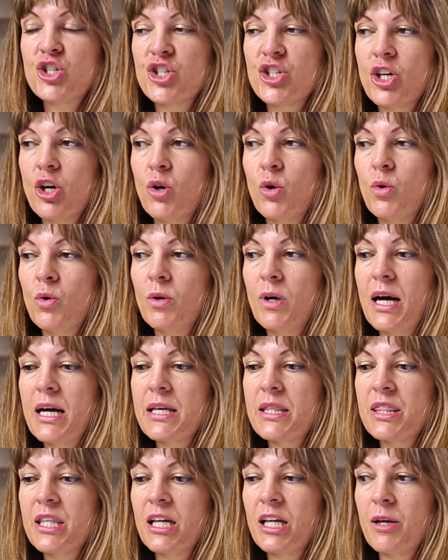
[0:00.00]
so
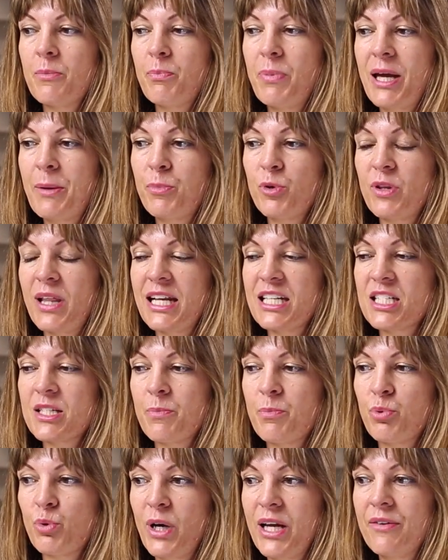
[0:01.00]
I think a paper
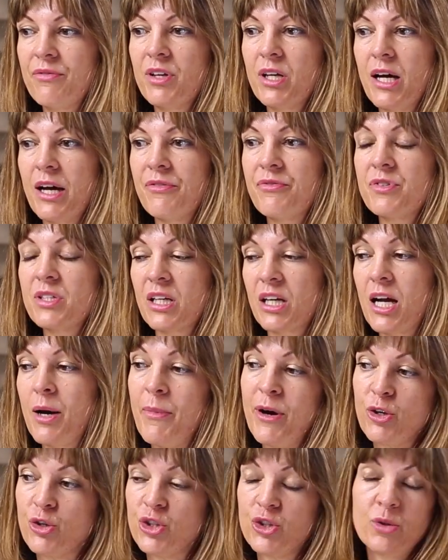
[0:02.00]
that's brave enough to
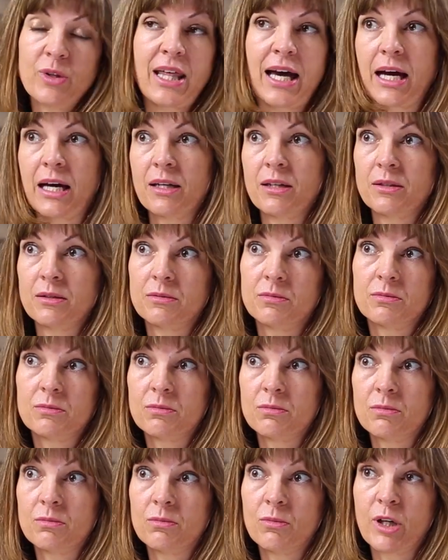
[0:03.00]
come out and do that,
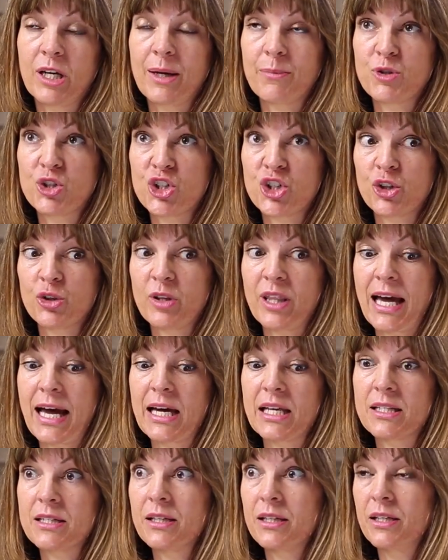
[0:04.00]
when I'm sure
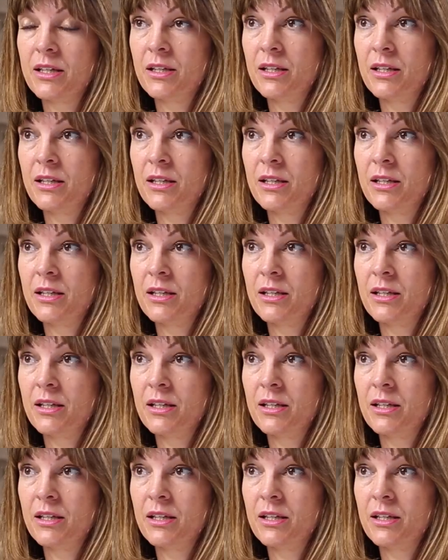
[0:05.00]
that